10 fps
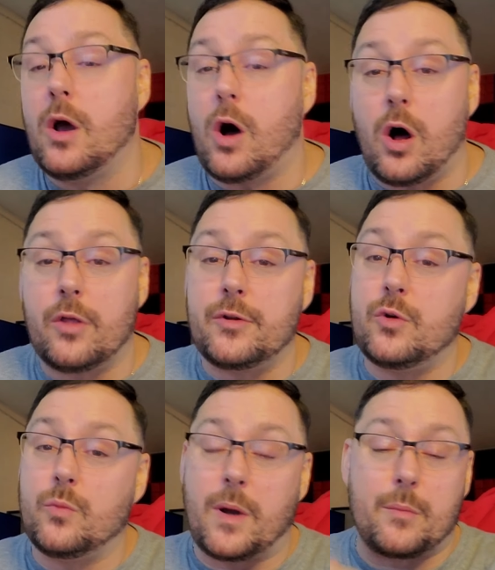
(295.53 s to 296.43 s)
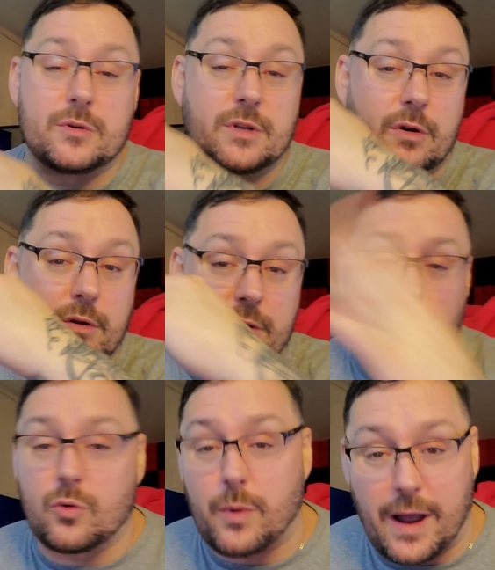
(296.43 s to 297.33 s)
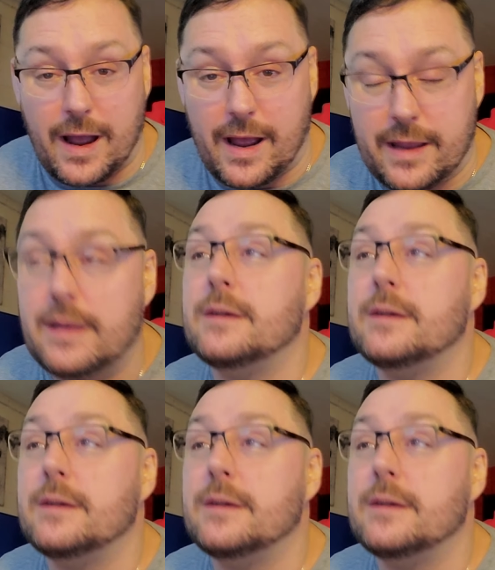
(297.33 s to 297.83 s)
All the new members that are in the group, hi.